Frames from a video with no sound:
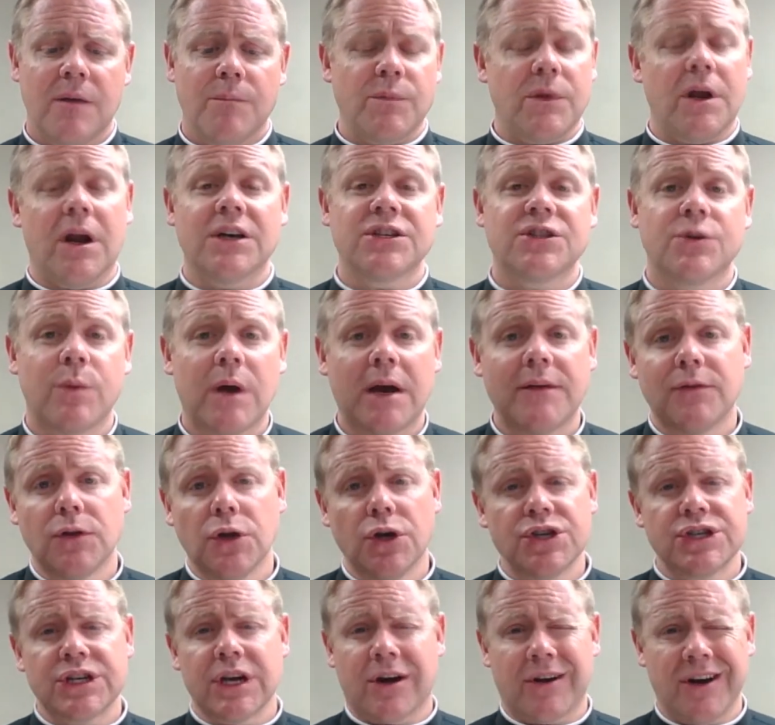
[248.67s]
As a
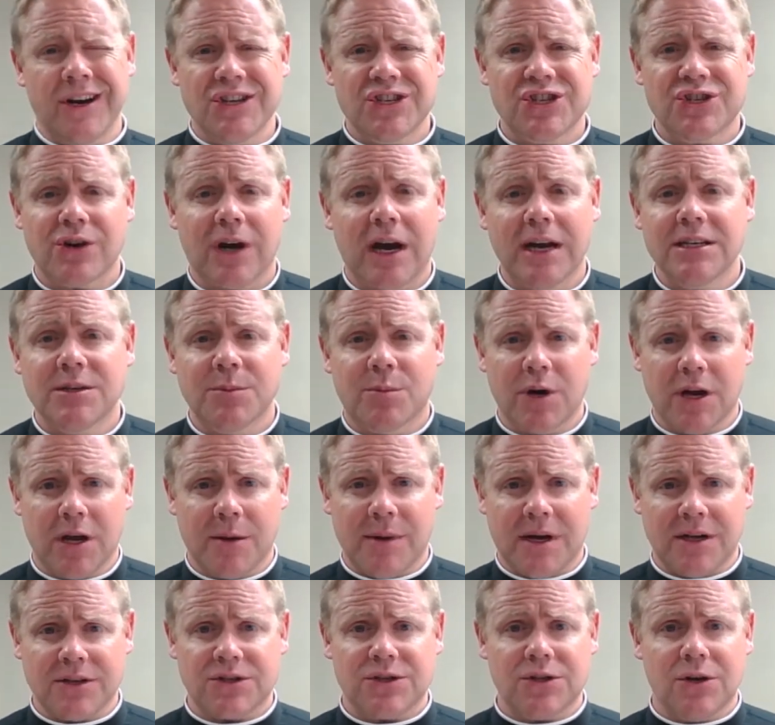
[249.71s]
revolutionary, he's trying to bring
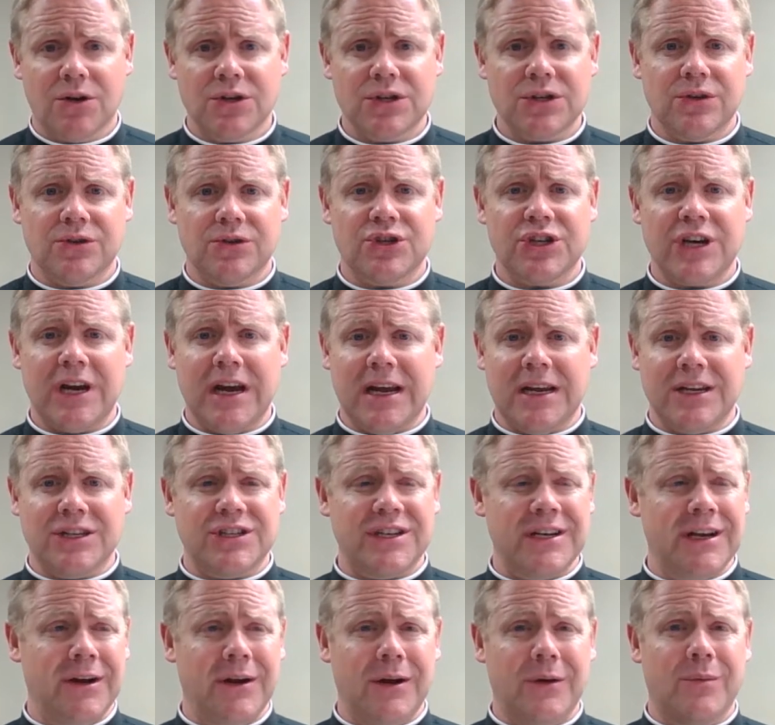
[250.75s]
about social change.
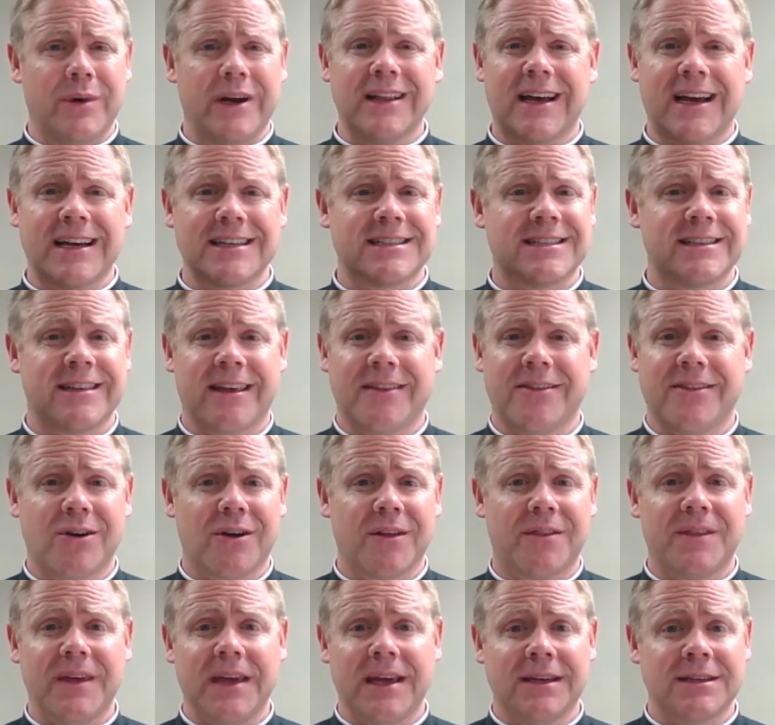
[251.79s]
He realizes that there are
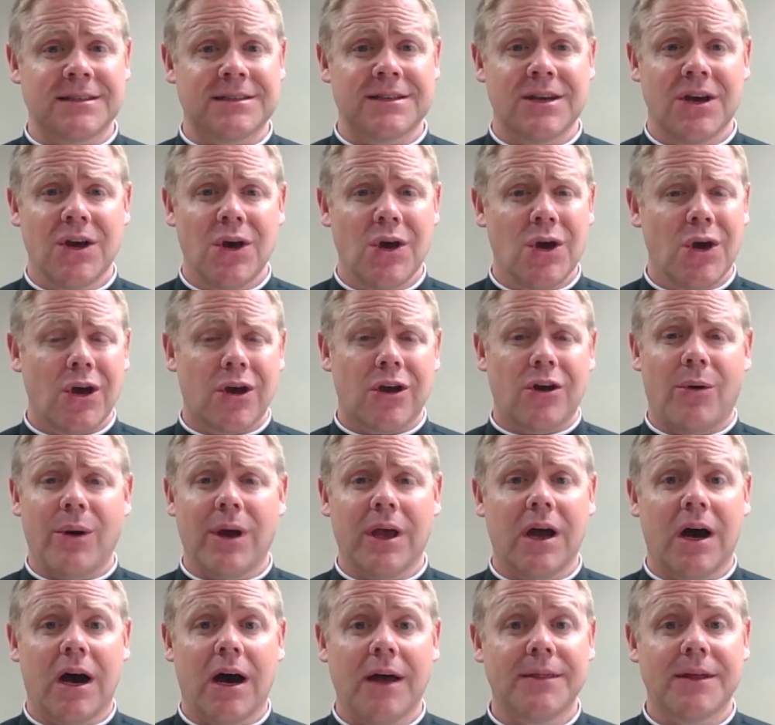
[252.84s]
things
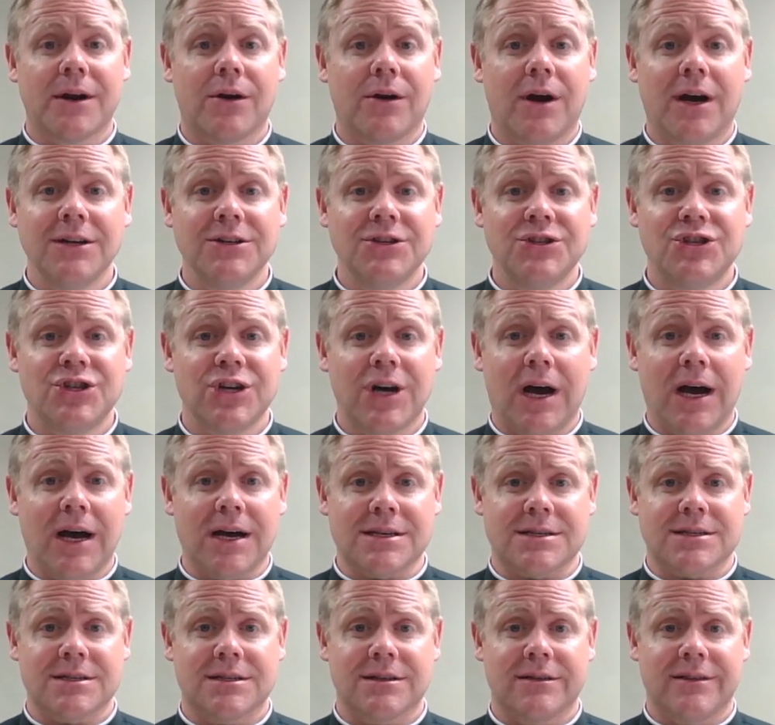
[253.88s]
going on that are
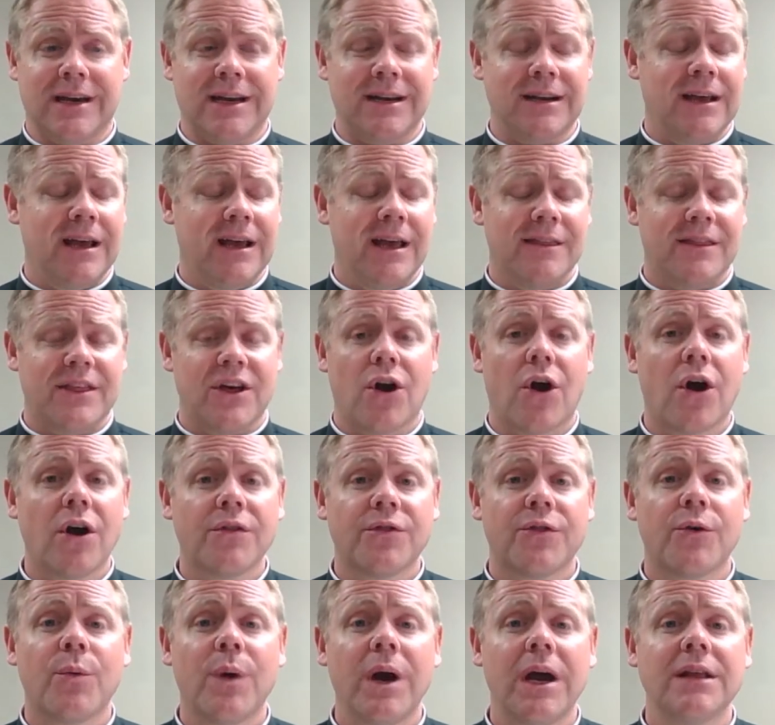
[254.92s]
unjust, that aren't
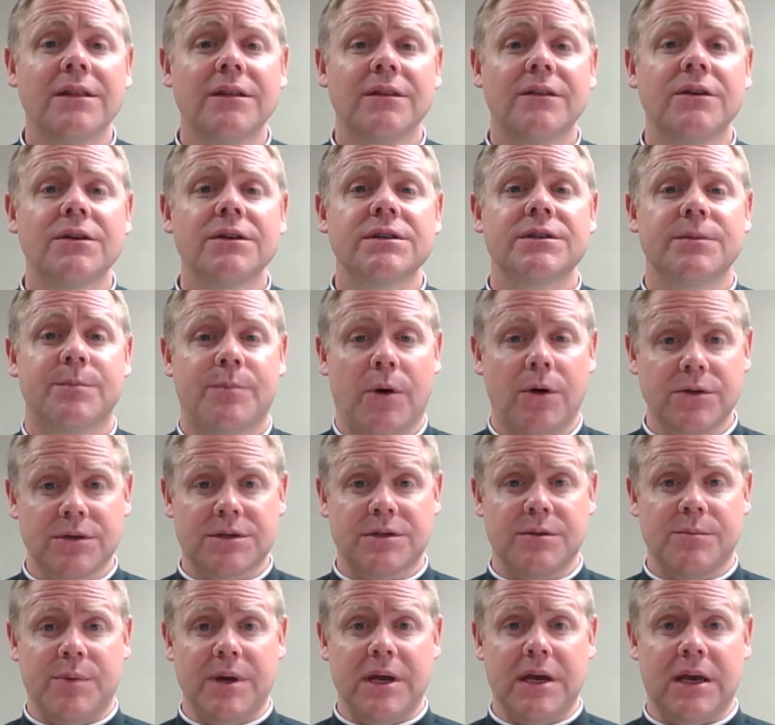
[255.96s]
the way that they're supposed
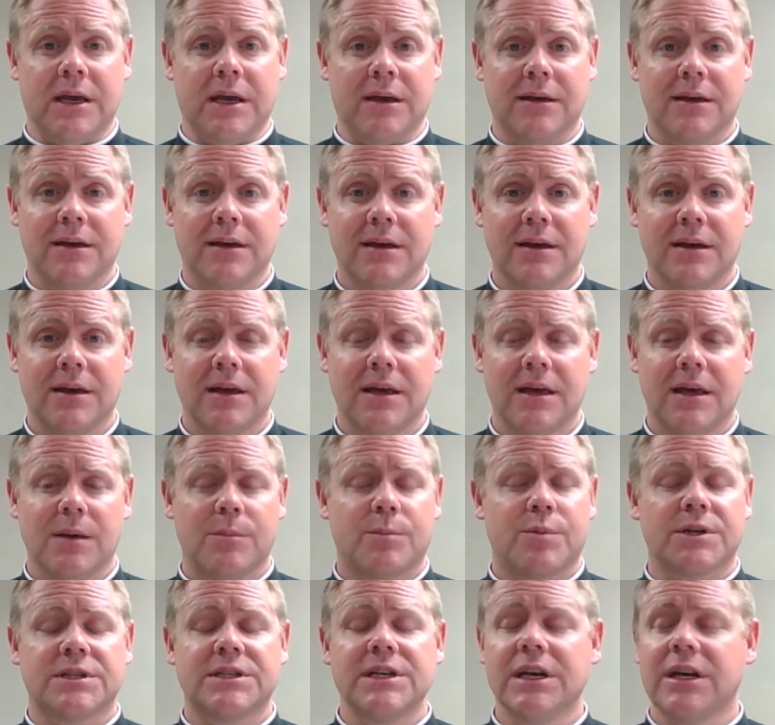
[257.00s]
to be. In
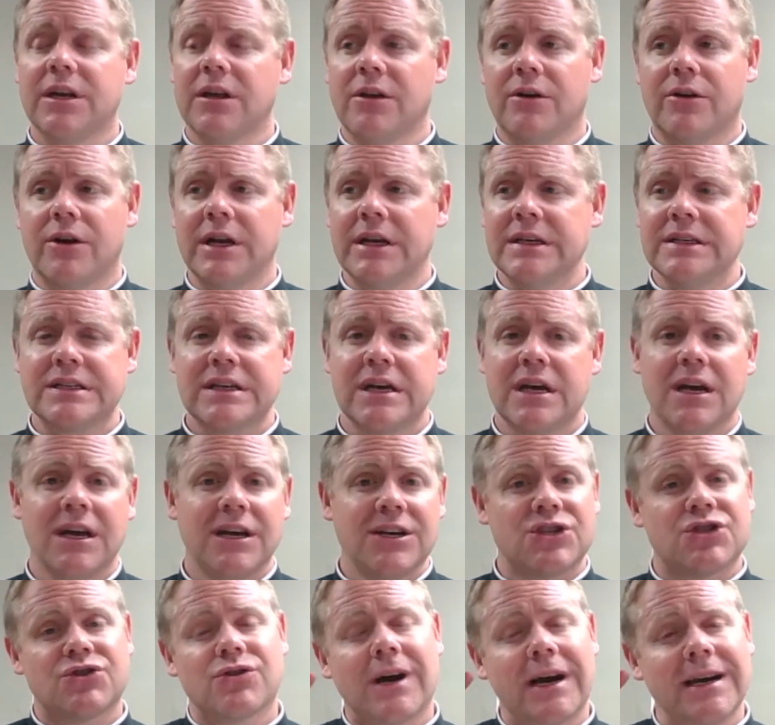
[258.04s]
particular, he's
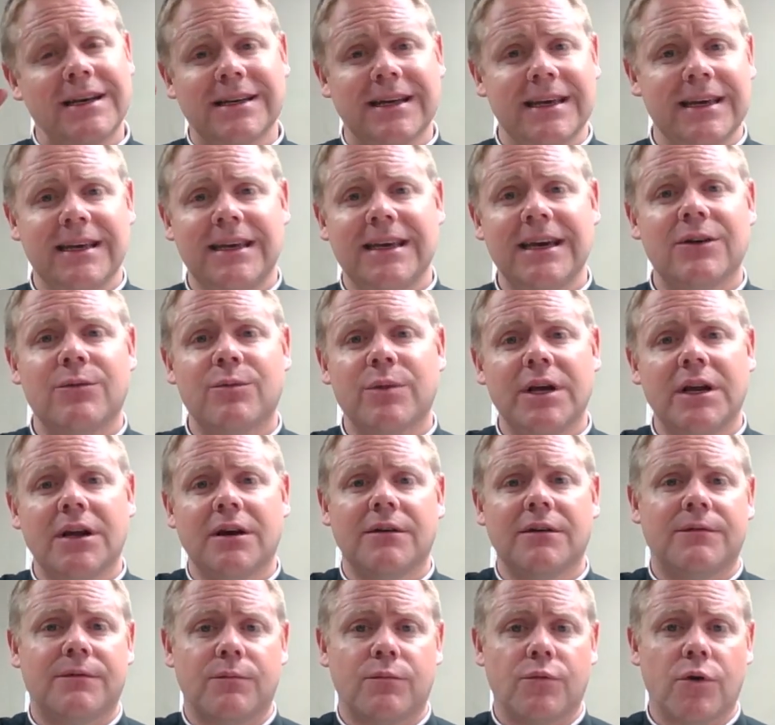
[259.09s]
trying to get rid
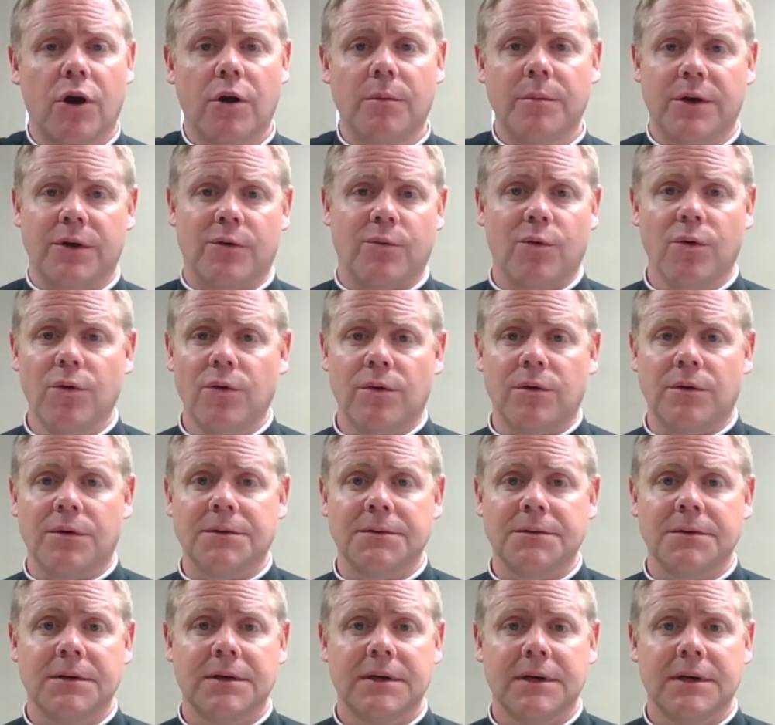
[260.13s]
of Roman rule,